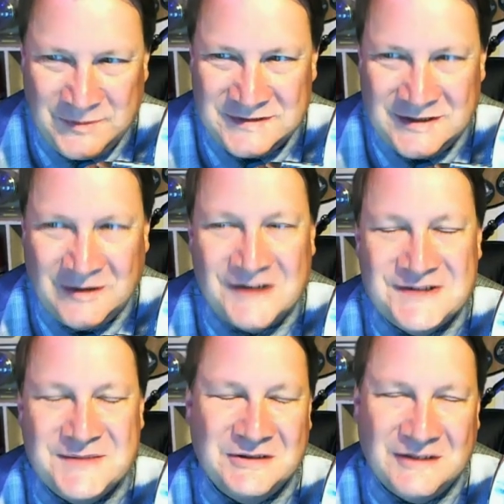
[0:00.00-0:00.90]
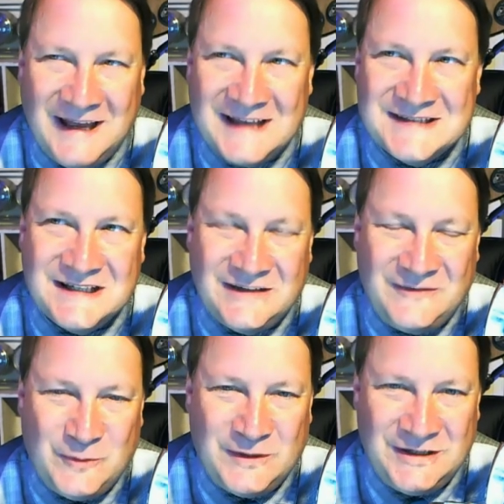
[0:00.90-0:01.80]
there are some classic,
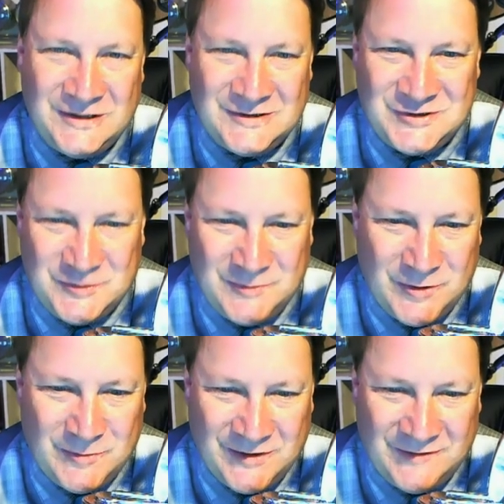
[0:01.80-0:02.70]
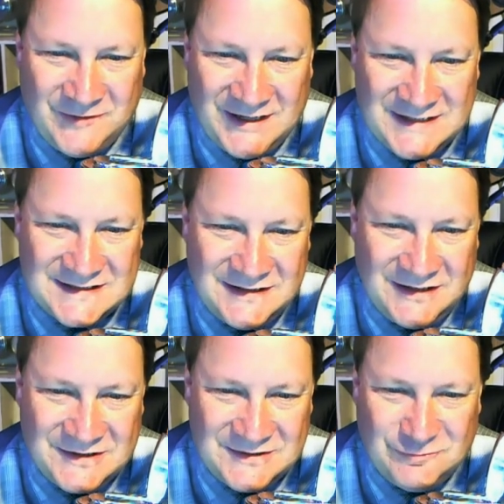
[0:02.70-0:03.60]
if you want to YouTube Holmgren fights.
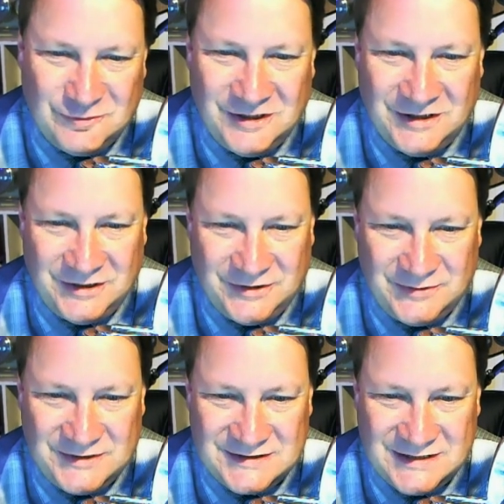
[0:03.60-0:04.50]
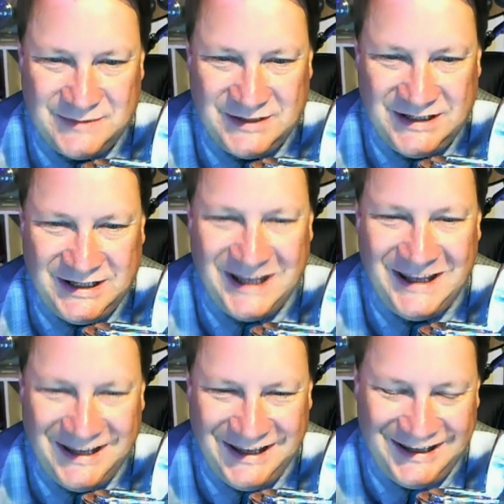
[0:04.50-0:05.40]
There's really good ones. I mean,
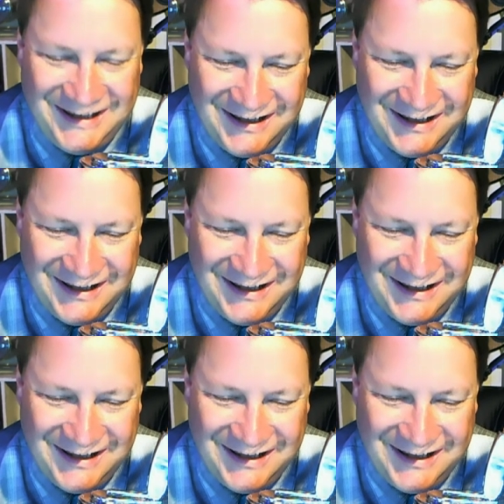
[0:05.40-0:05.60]
he